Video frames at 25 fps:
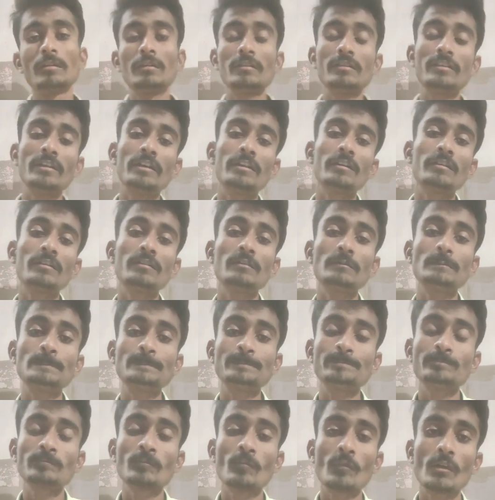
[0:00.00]
Then
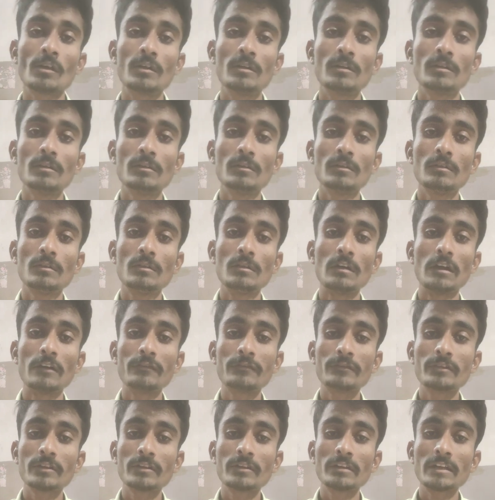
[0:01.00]

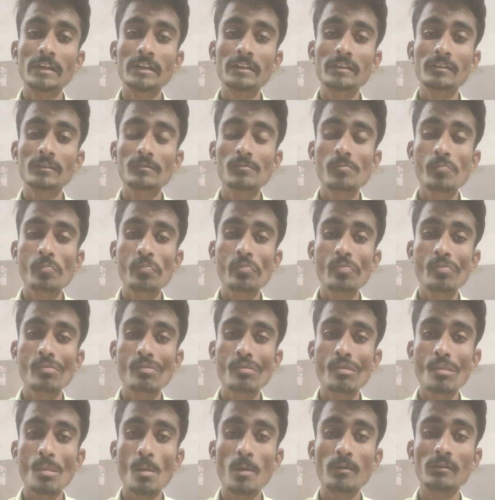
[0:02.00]
after that,
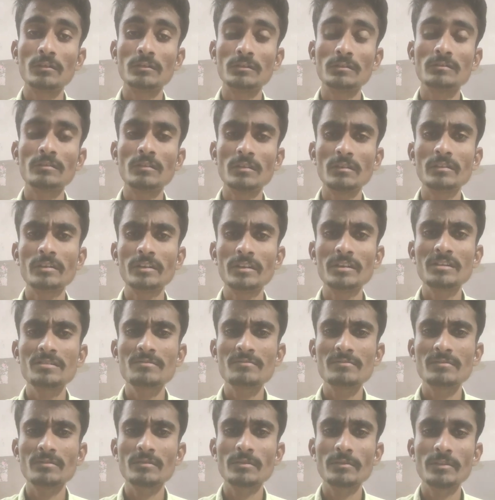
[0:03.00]

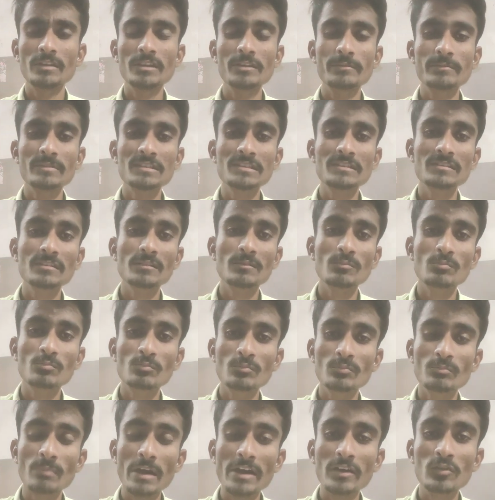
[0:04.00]
it means the
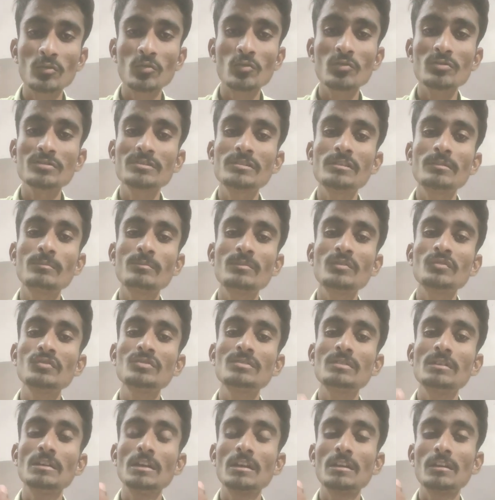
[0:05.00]
microdosing means
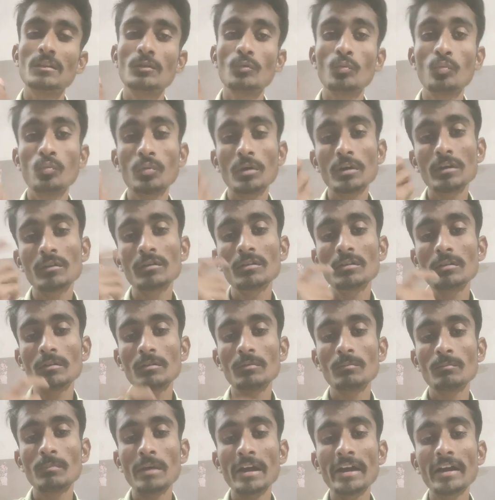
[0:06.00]
the
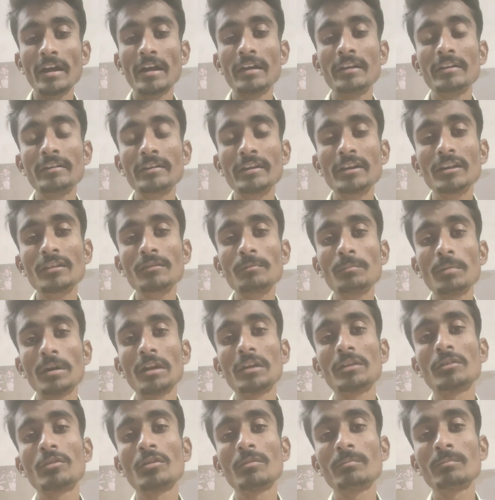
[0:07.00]
1/100th
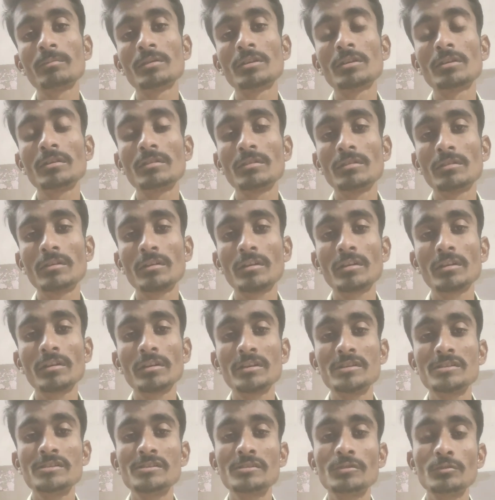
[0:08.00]
part of the drug
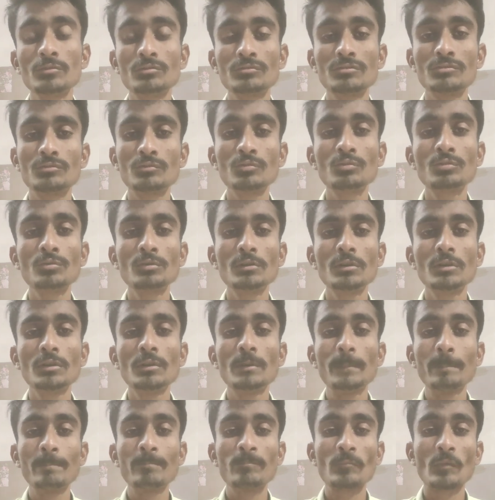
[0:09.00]
is used to
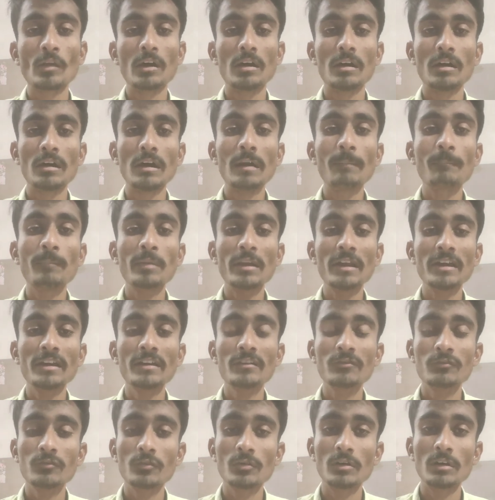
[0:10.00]
apply
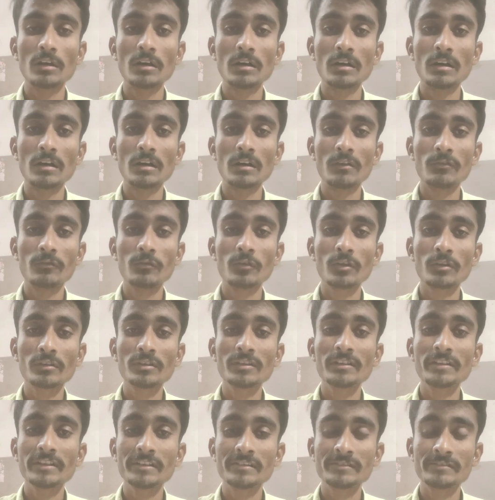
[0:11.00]
for the
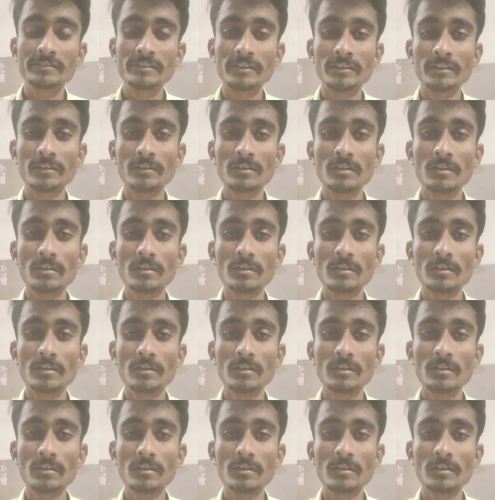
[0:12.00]
testing.